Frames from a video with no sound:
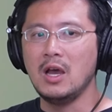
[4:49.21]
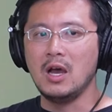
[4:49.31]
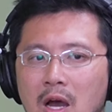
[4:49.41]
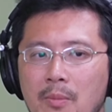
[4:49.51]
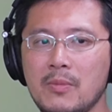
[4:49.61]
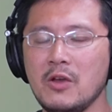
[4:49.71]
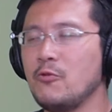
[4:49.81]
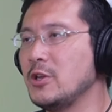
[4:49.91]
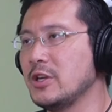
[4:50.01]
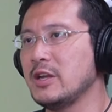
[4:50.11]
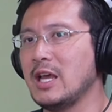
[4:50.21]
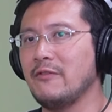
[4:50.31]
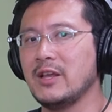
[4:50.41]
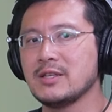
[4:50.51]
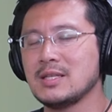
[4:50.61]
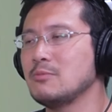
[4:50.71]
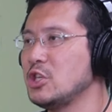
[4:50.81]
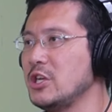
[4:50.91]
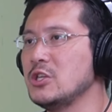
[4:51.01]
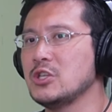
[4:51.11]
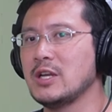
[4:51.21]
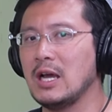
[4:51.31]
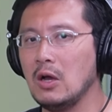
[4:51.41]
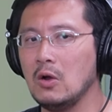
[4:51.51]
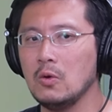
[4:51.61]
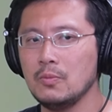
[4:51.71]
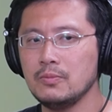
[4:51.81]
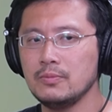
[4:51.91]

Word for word: um, if we didn't have like some change in how,